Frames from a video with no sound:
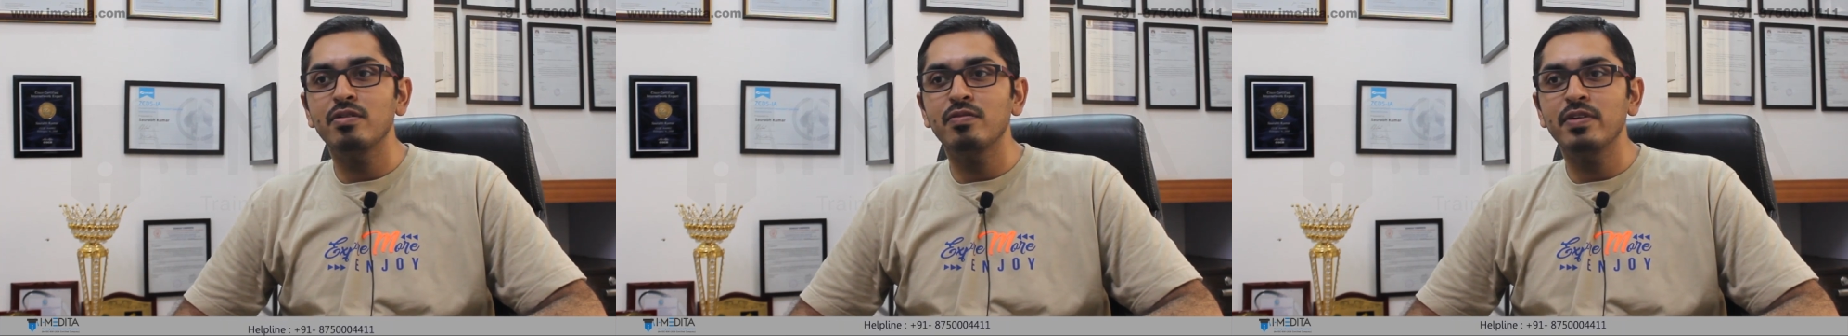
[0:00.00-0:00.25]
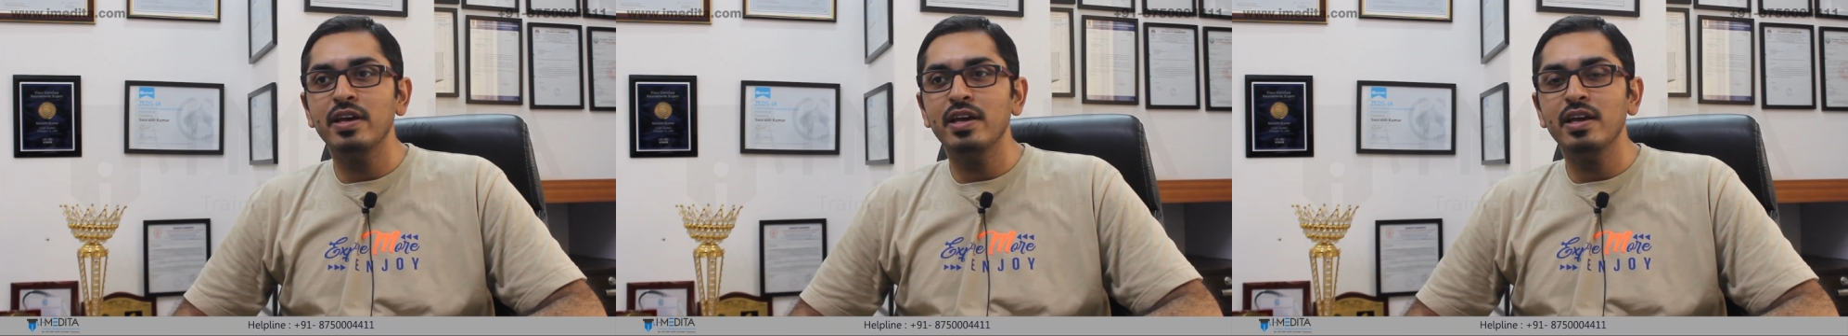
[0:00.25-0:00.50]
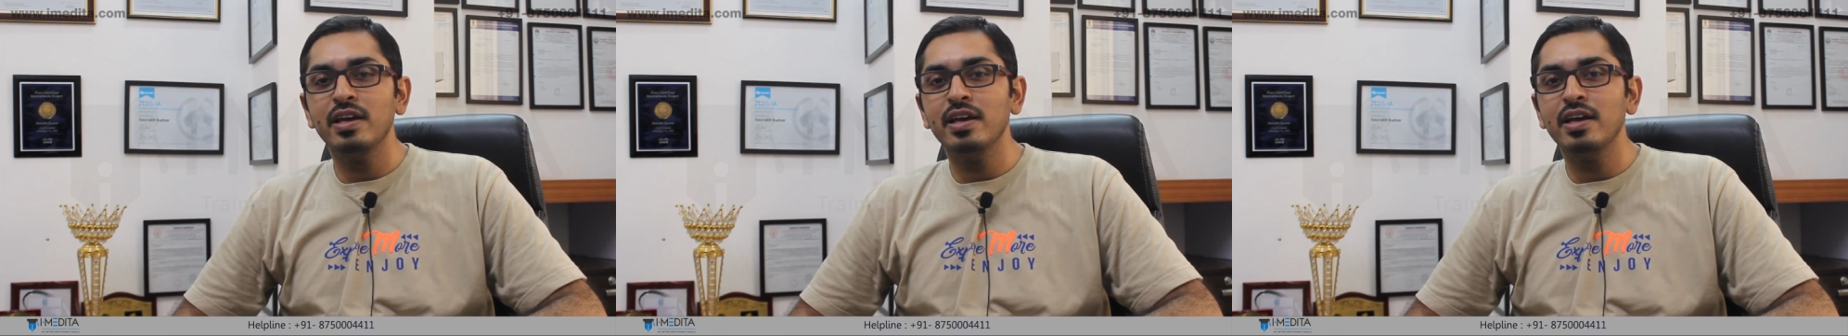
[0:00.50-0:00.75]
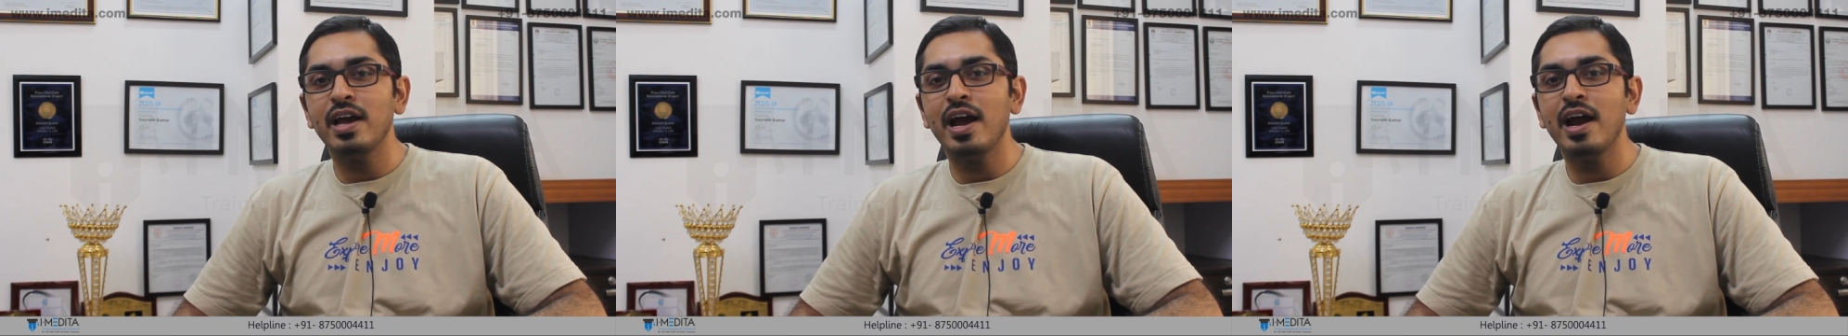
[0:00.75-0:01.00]

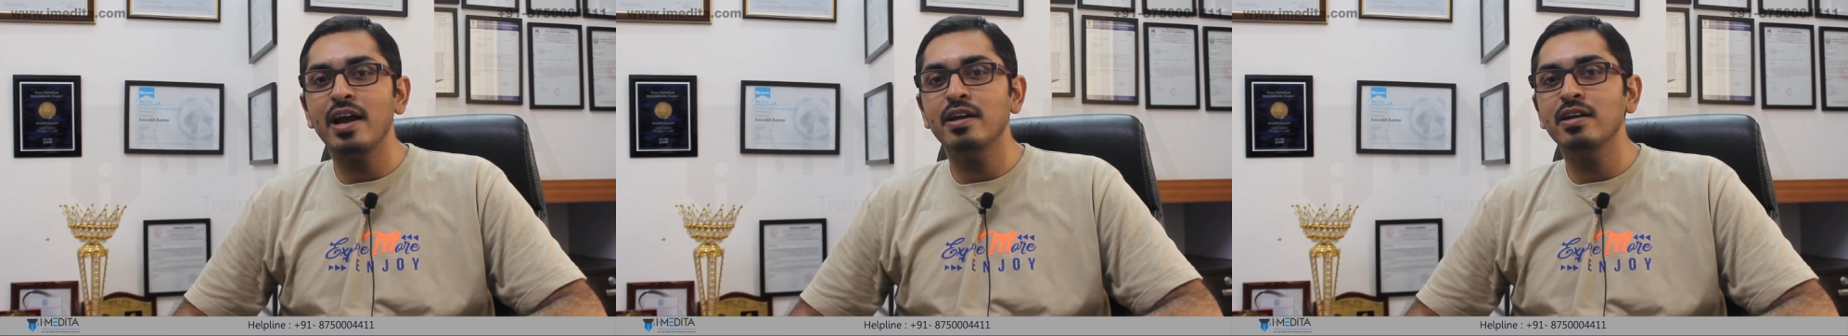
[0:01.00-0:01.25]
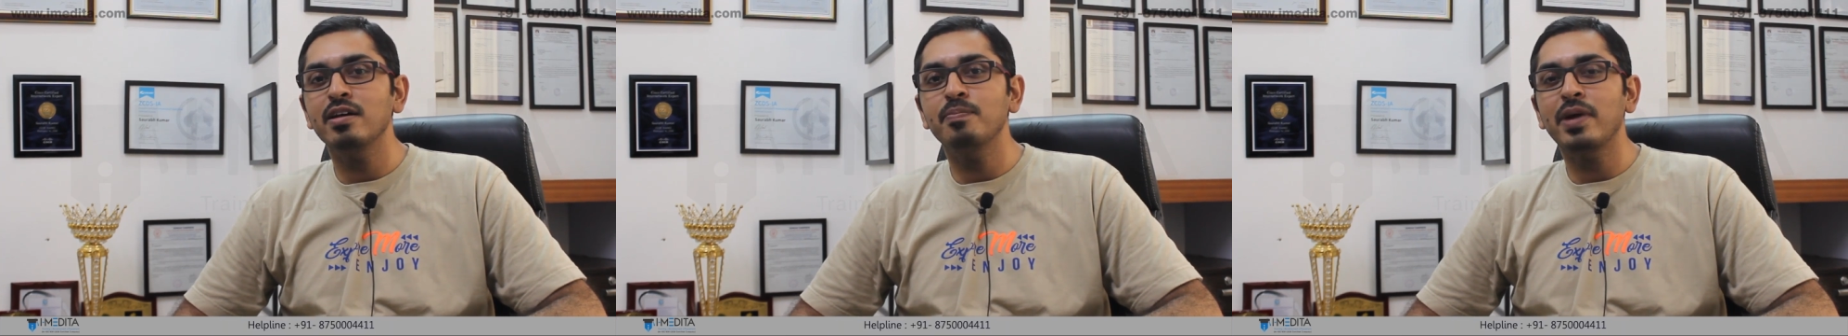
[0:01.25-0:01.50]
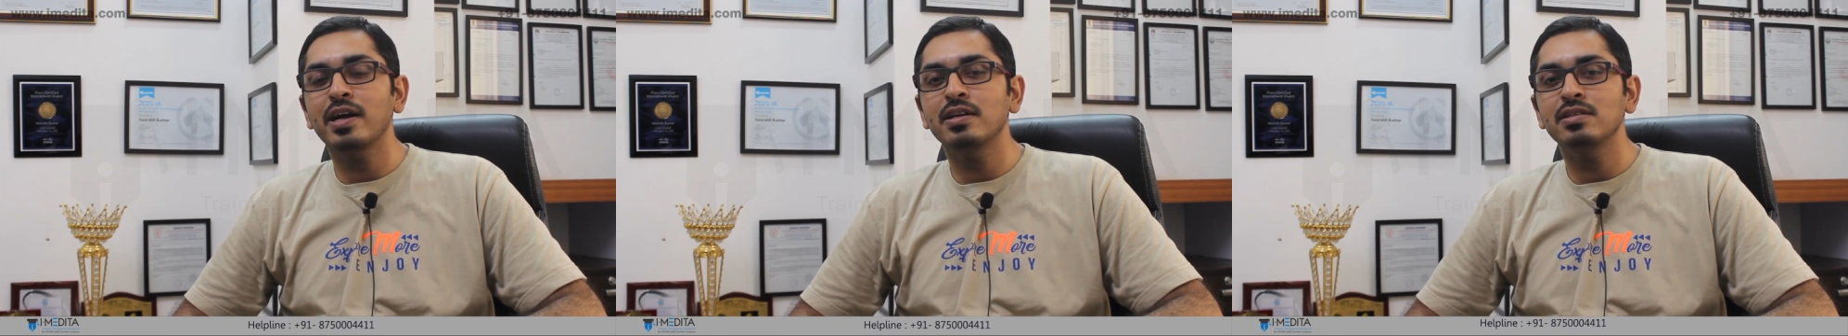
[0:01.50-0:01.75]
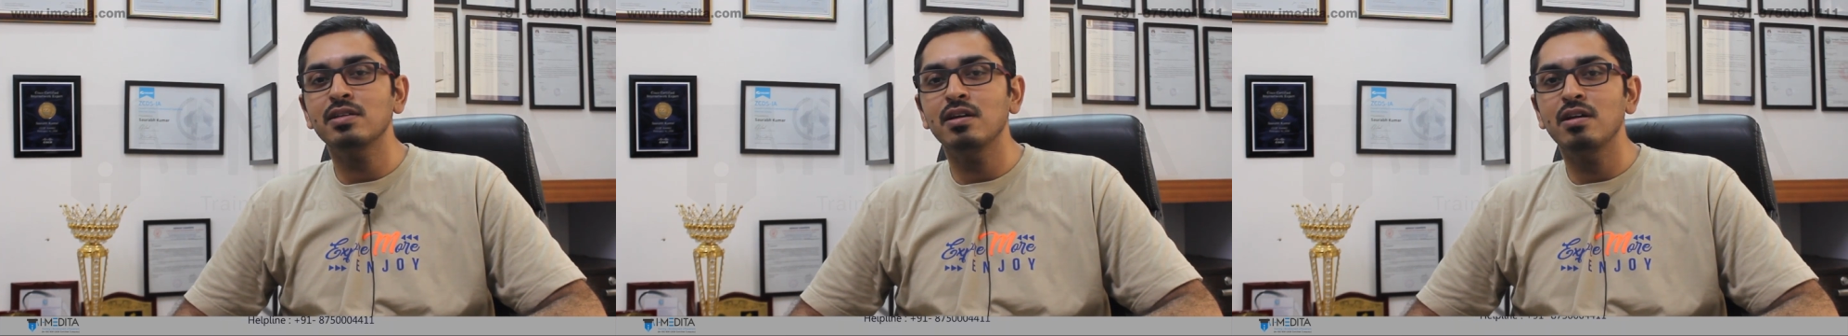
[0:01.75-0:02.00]
we had
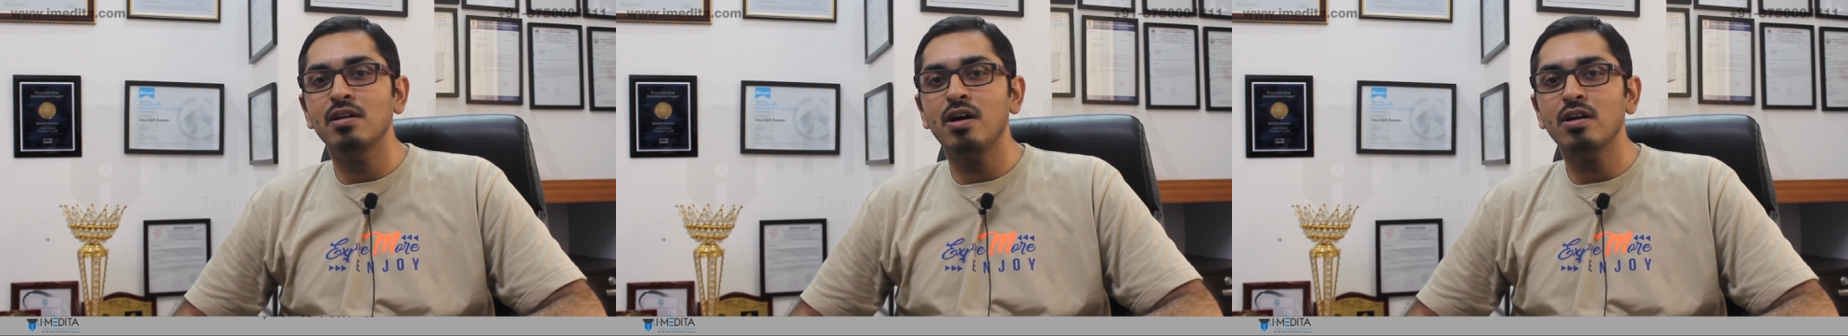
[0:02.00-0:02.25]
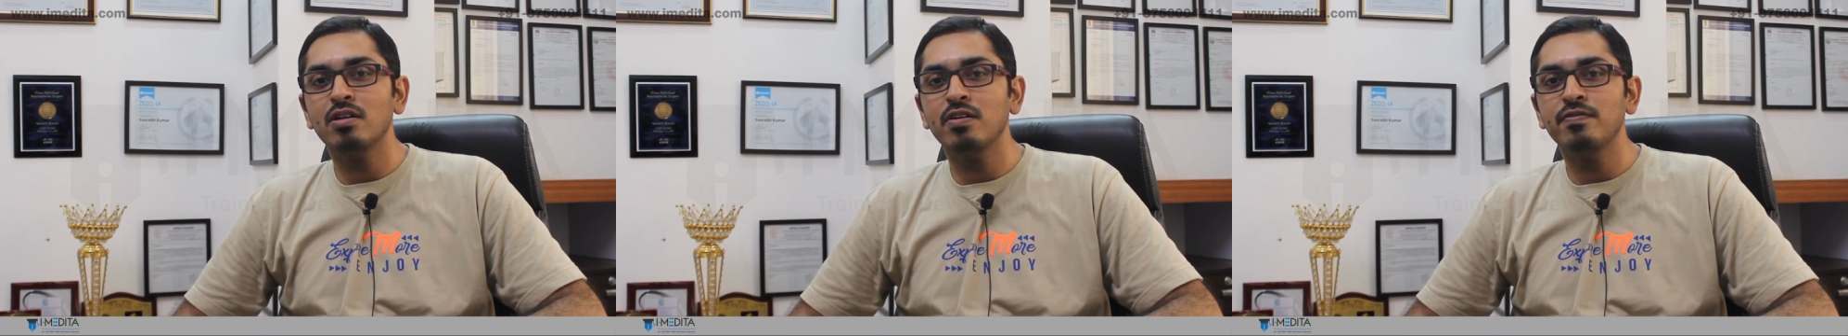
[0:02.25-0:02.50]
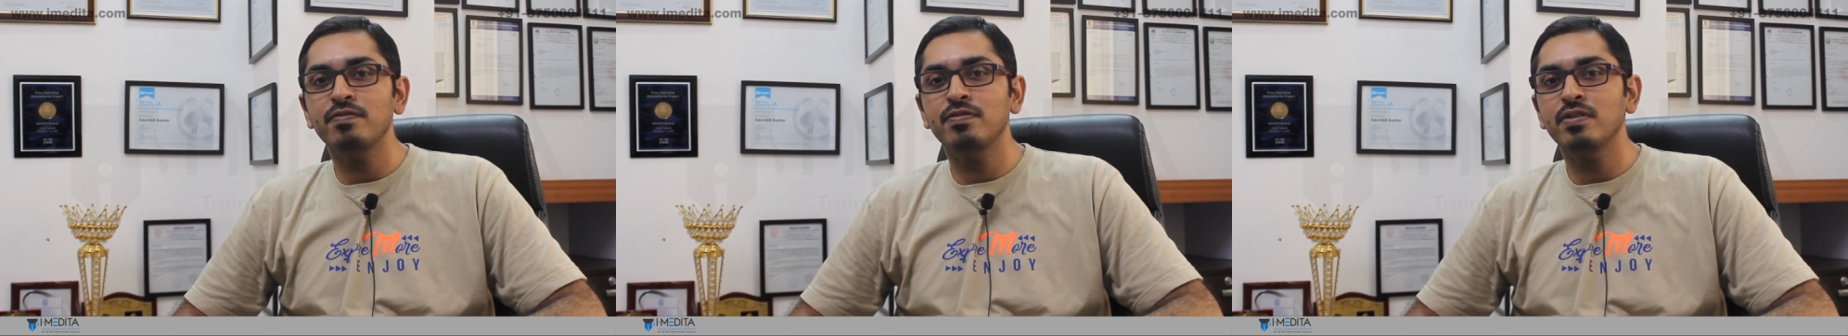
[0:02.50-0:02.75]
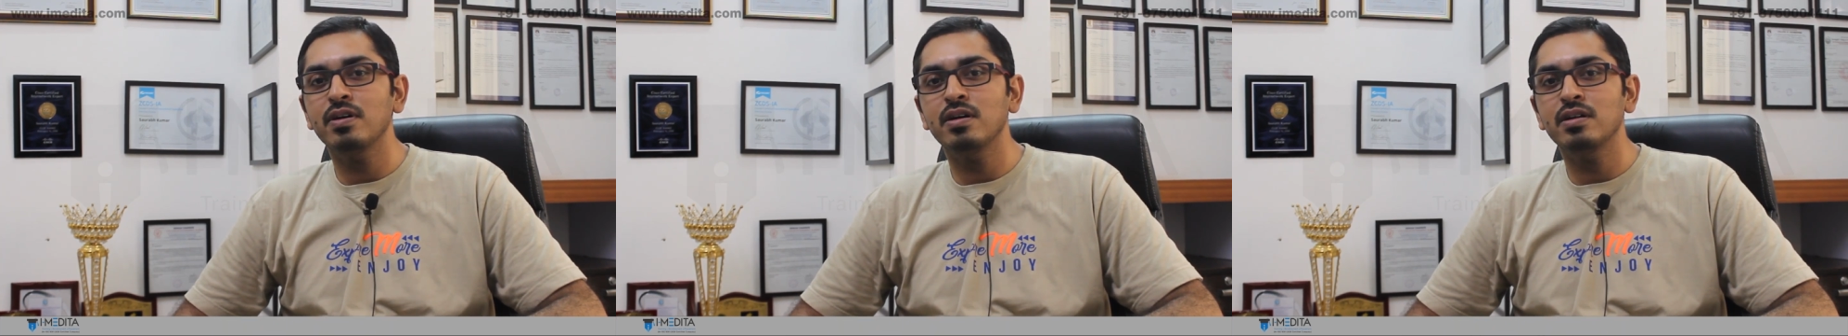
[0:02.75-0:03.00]
practiced a lot
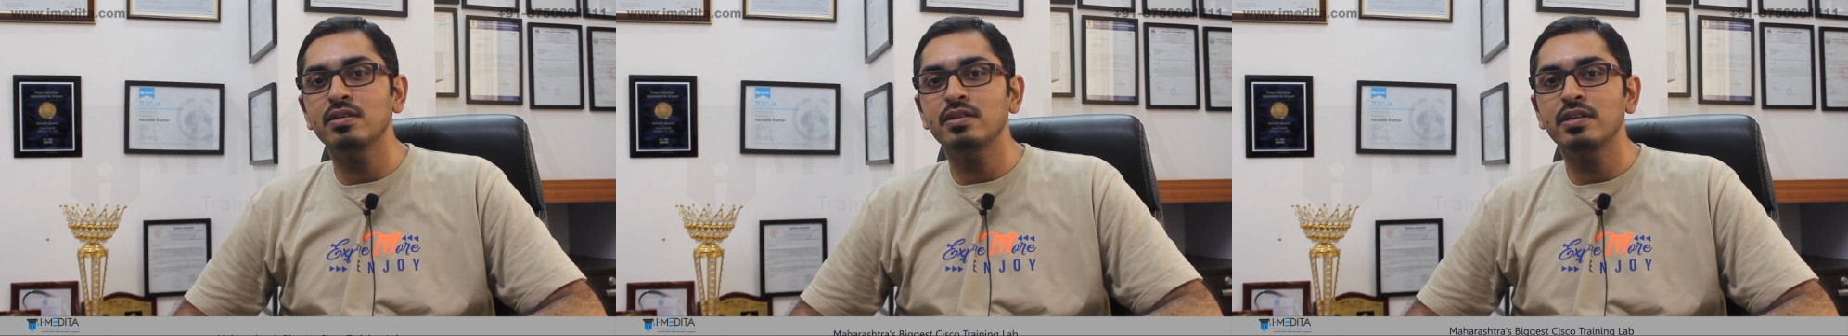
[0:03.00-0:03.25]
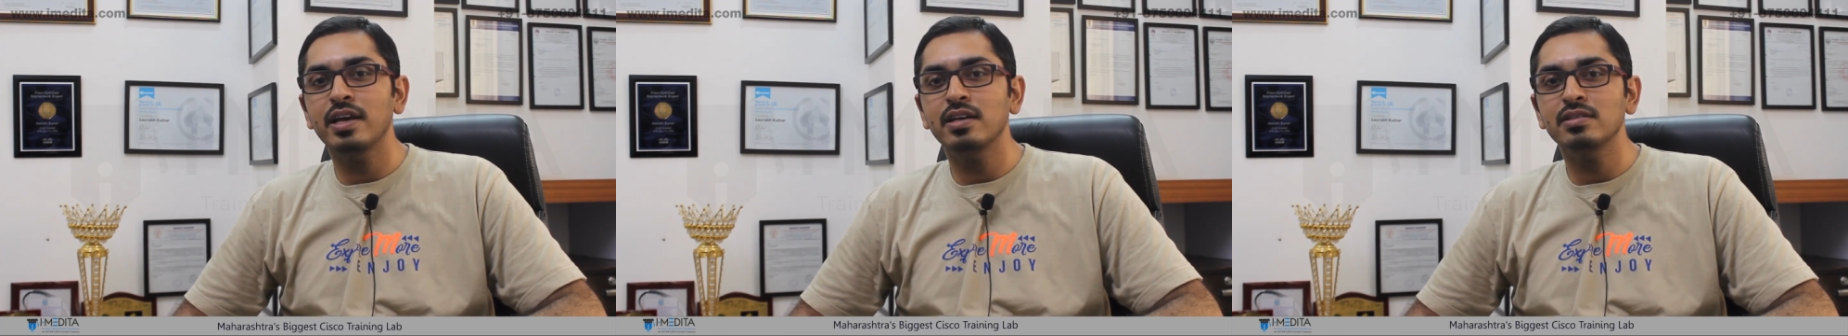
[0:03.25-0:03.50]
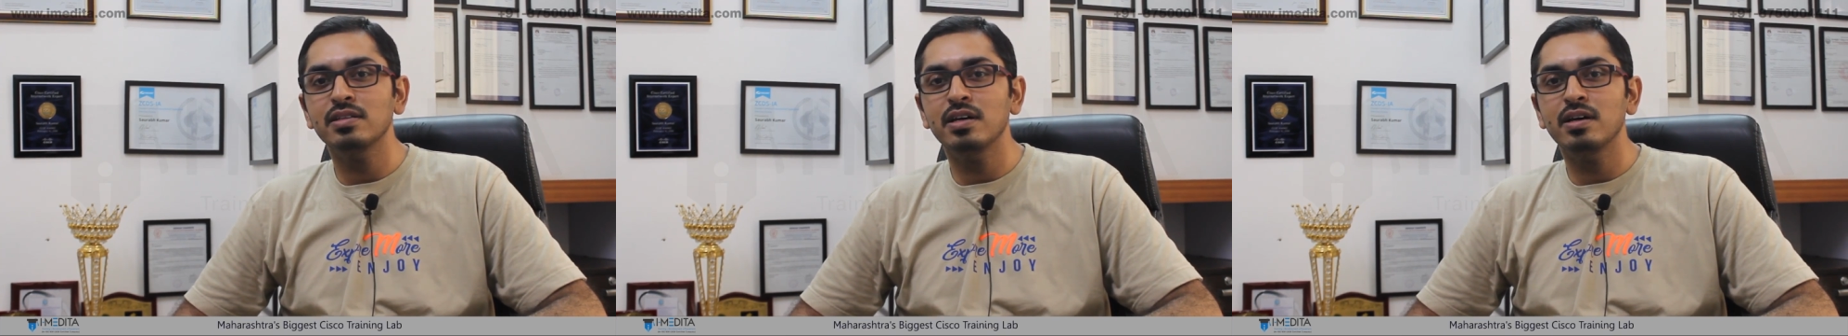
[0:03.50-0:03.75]
of things